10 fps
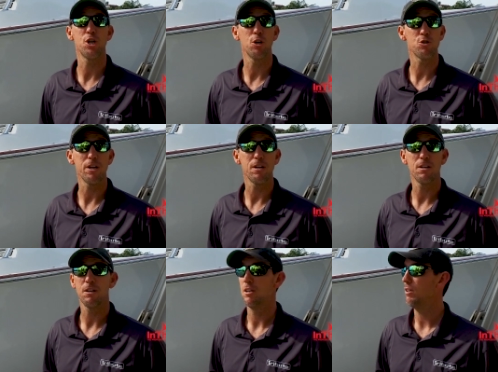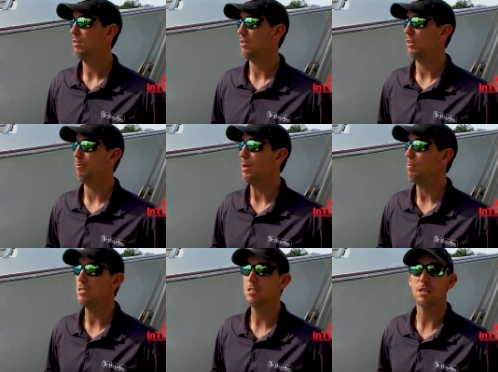children, you know,
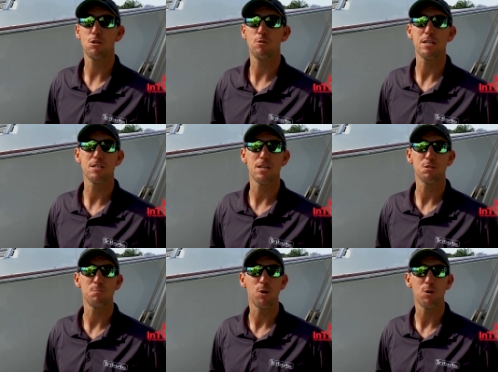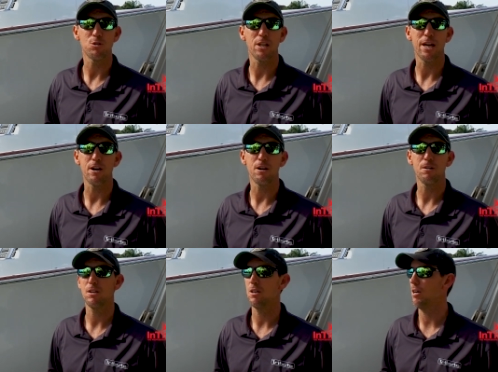maybe six or eight sets of motors later.
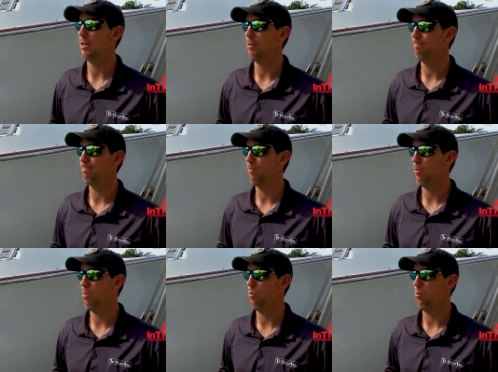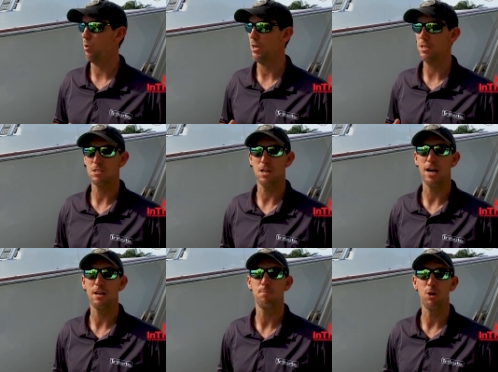Um, we
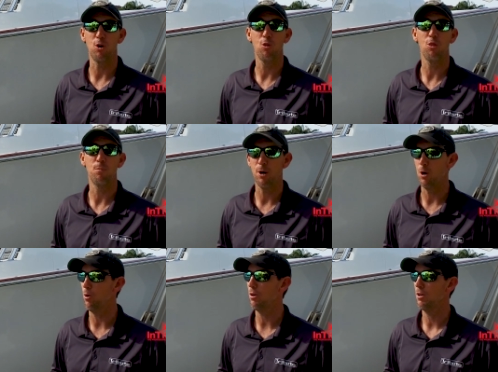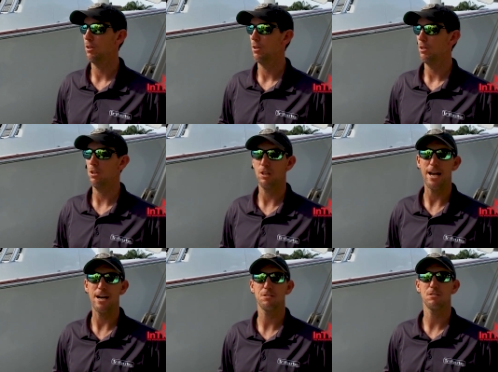design and build the boat to
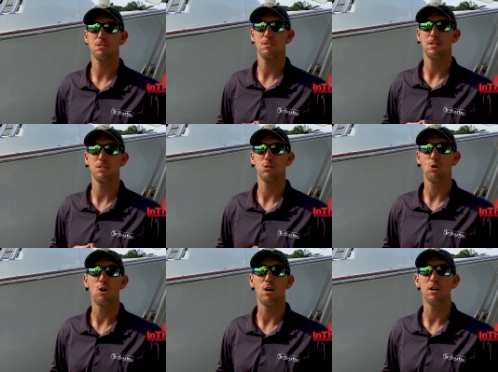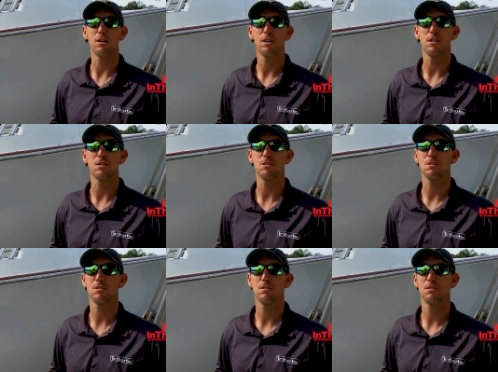last as long
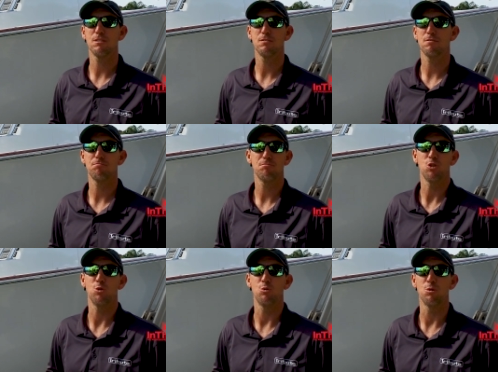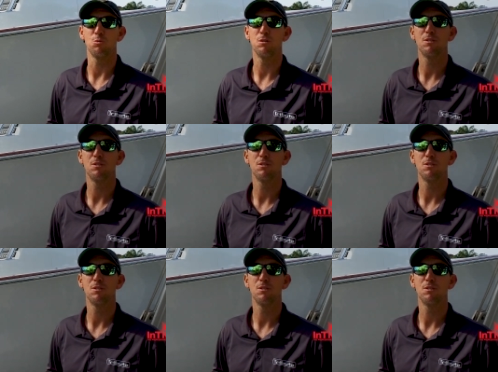as you do.